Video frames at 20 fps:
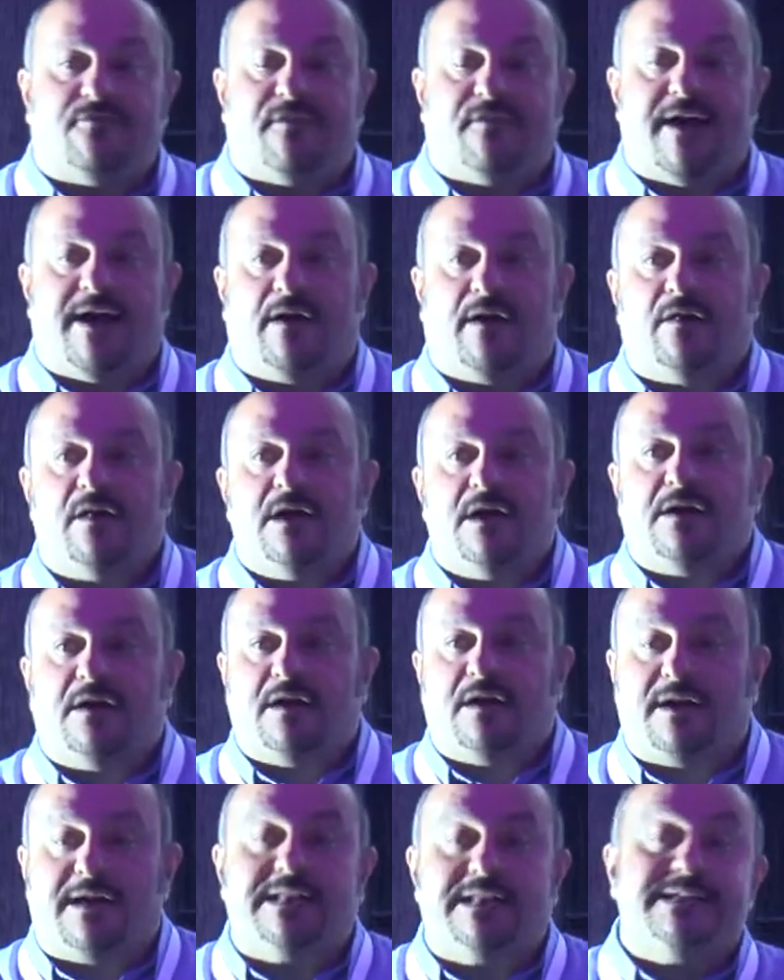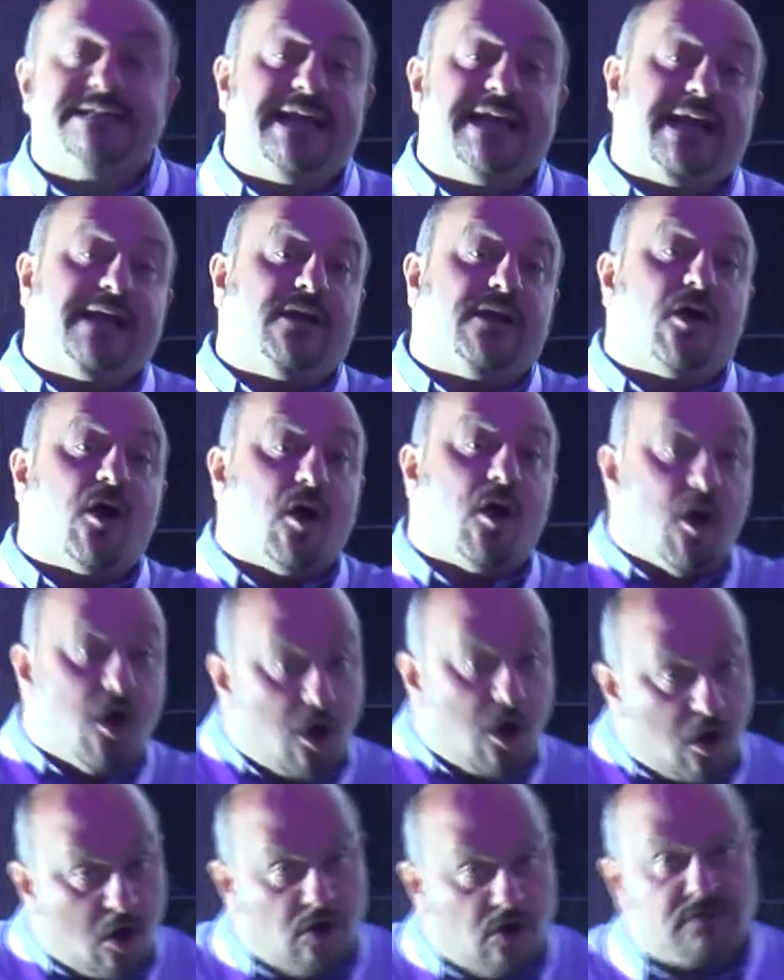file could contain
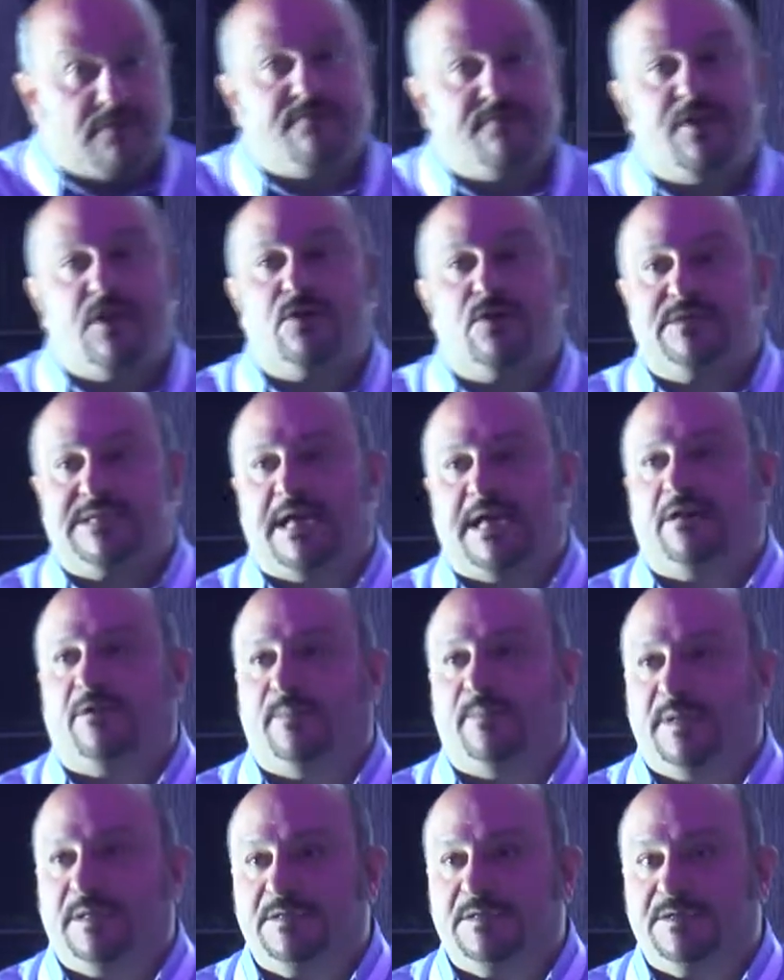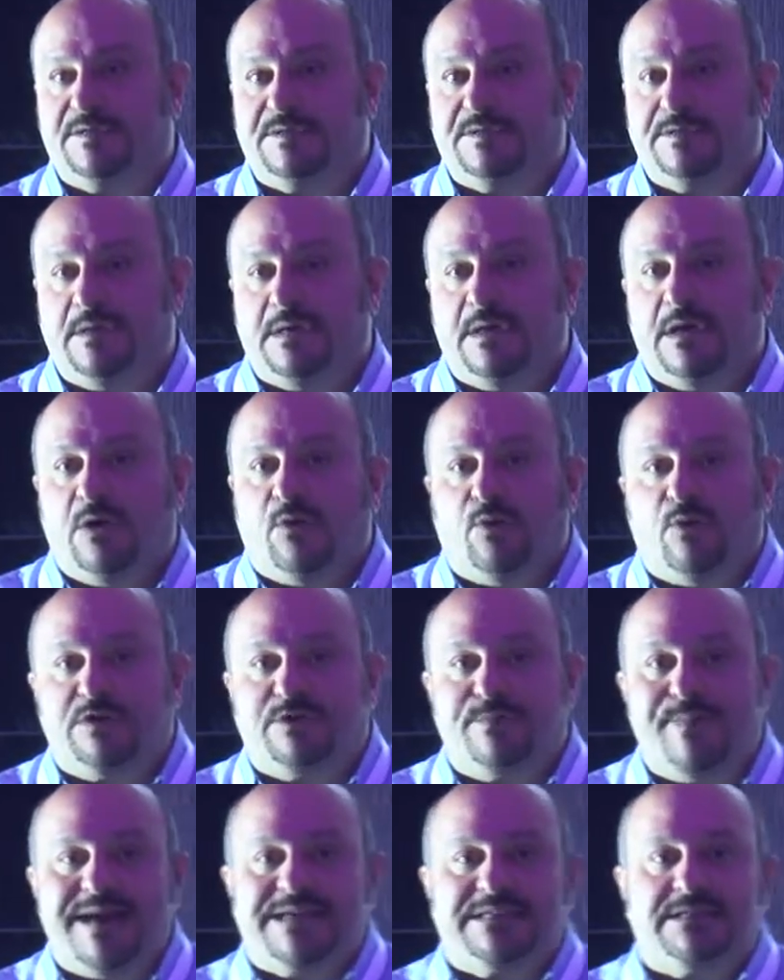all of those elements,
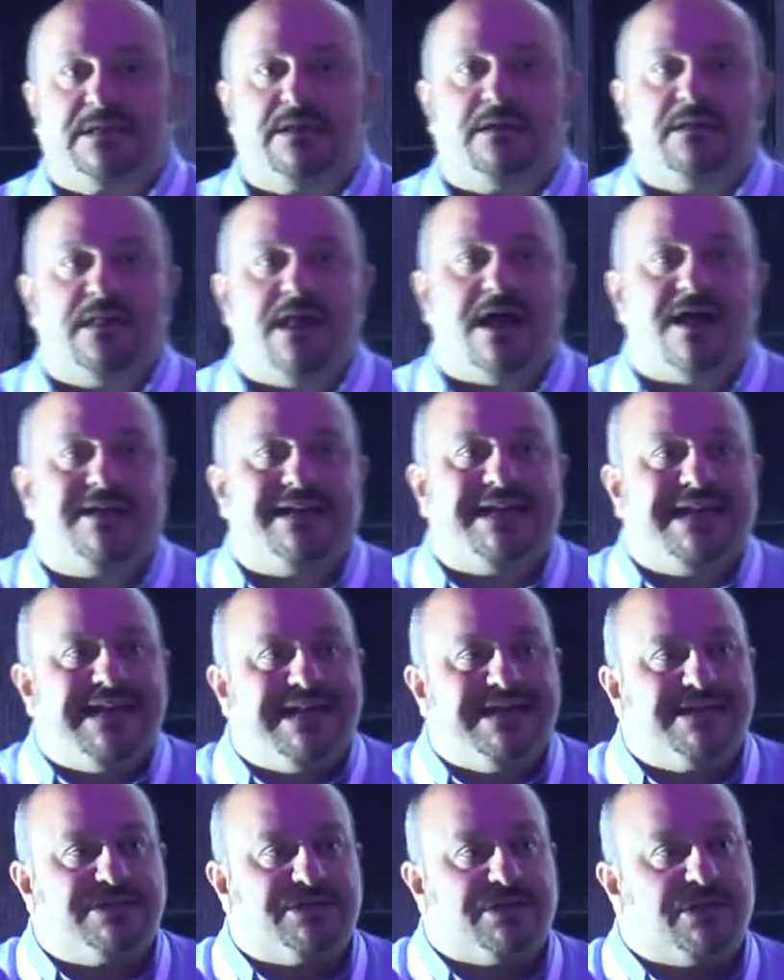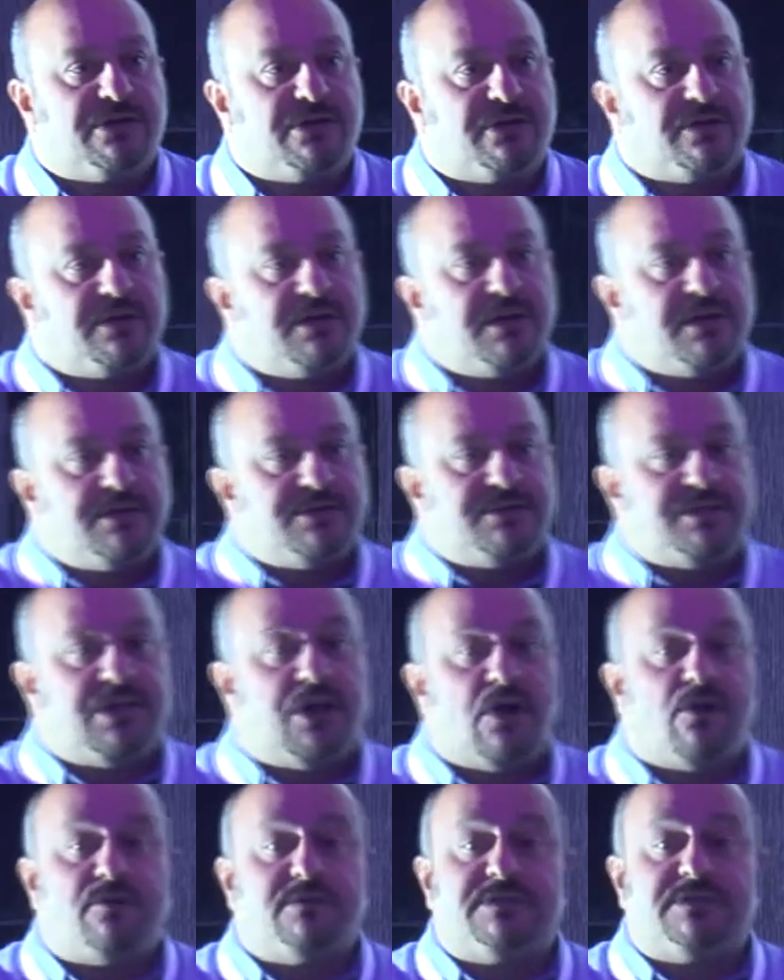which makes it a lot easier to
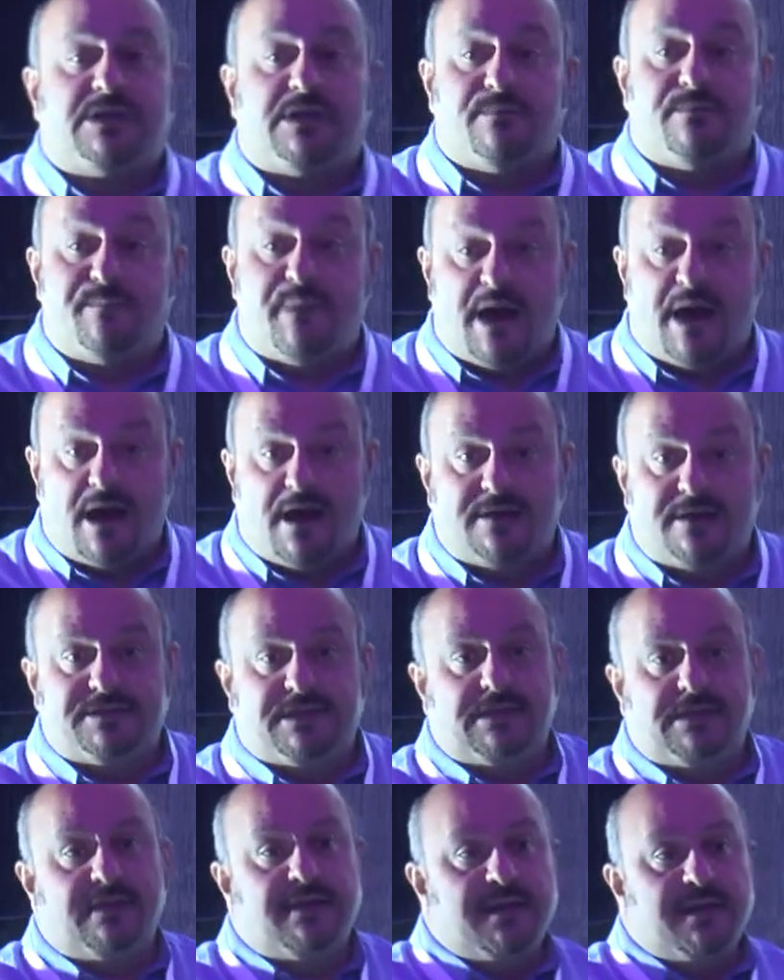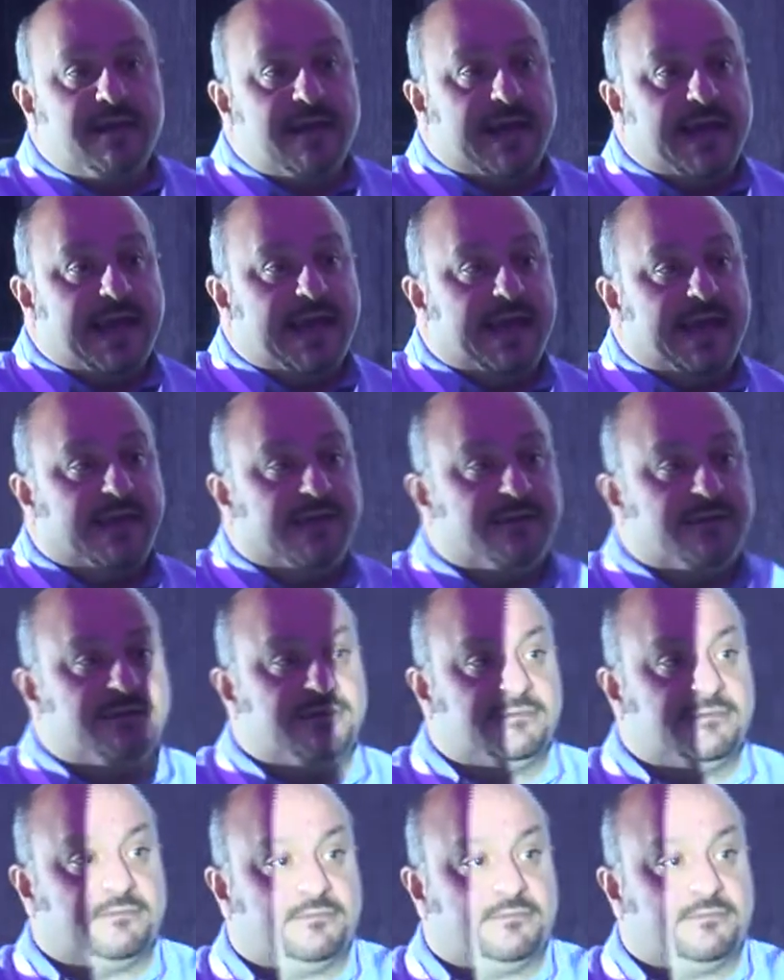go into Composite and